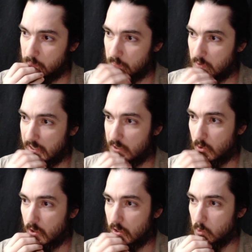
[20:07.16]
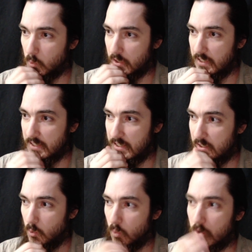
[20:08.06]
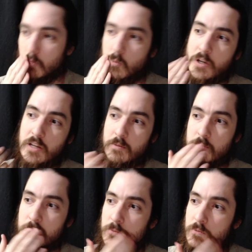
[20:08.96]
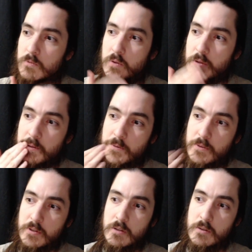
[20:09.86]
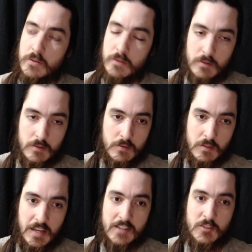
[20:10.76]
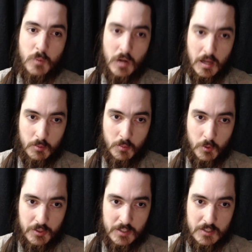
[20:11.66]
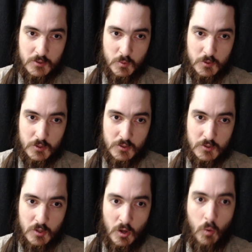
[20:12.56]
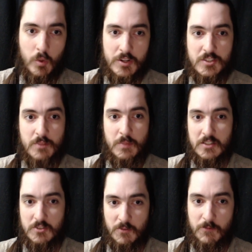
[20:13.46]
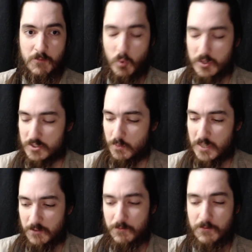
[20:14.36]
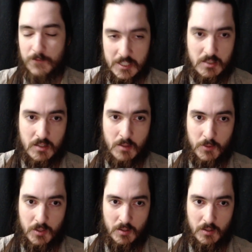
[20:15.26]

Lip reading: Later on, we're going to get into the next problem with this, which is what does it mean to fix something?